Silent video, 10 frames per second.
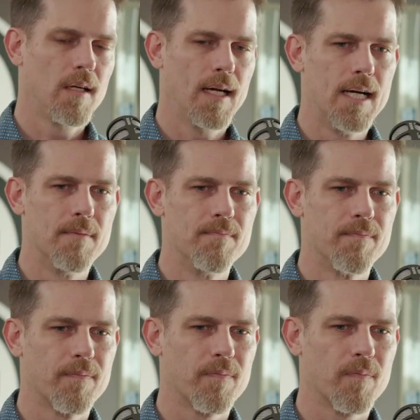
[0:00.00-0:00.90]

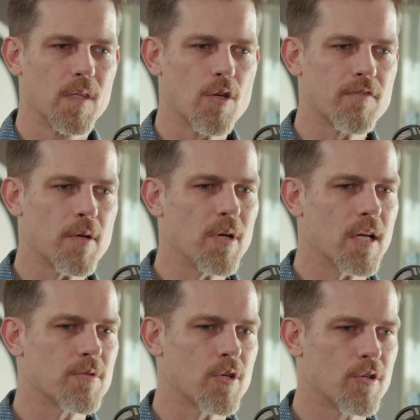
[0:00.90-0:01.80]
Um, so if somebody
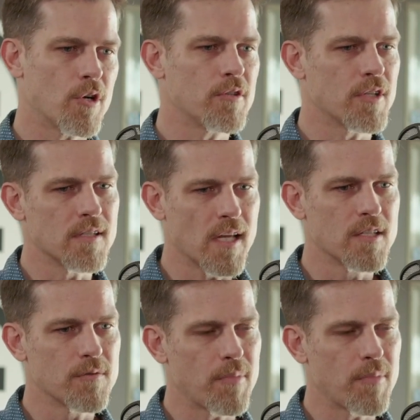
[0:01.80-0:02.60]
comes to our church and says,